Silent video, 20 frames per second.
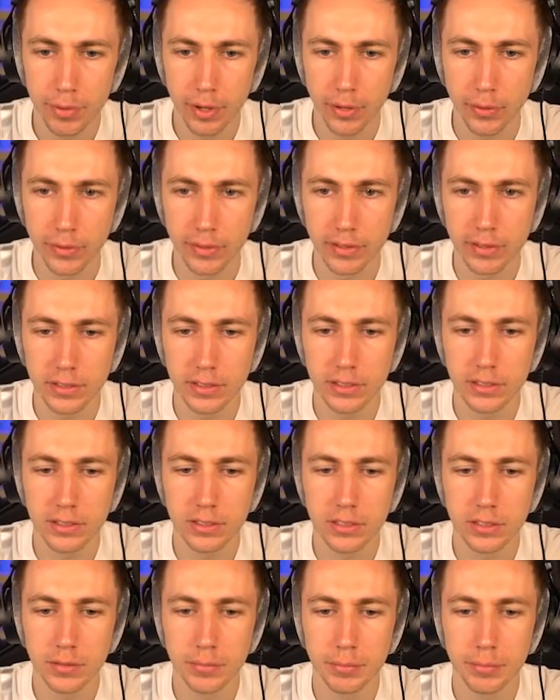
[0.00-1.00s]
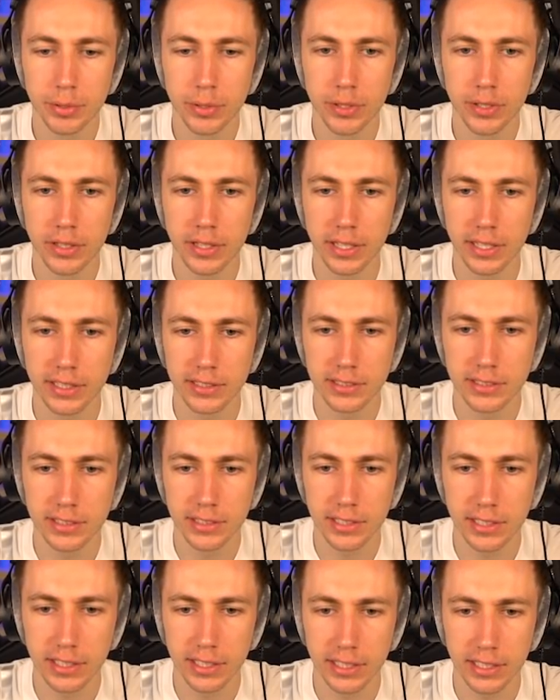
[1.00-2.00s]
Bro, put this
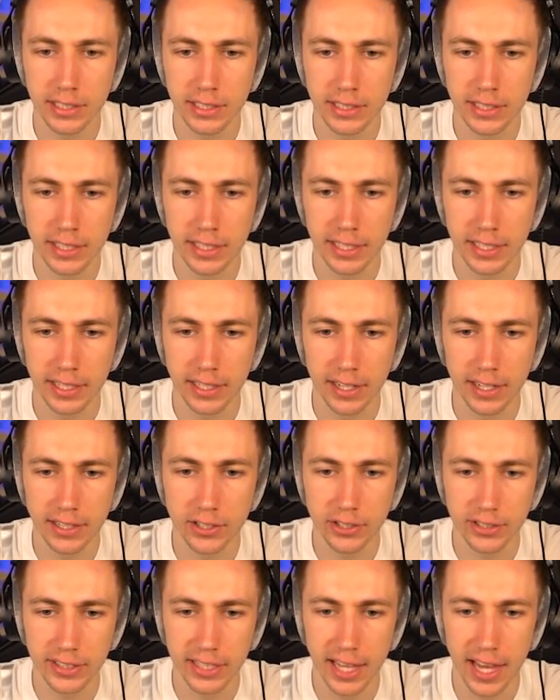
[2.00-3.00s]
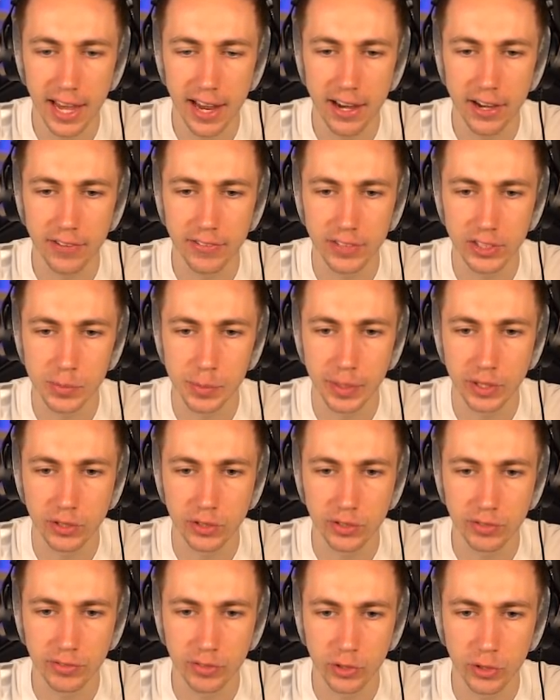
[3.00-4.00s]
in here. I don't care if it's been on
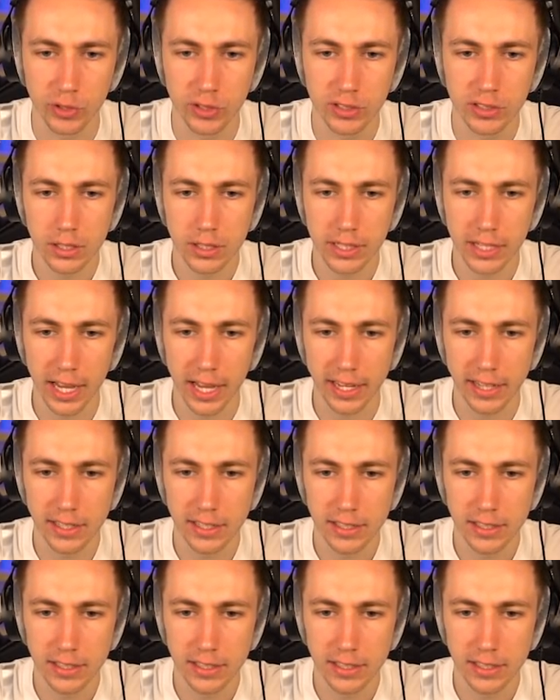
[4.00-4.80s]
the floor. Okay.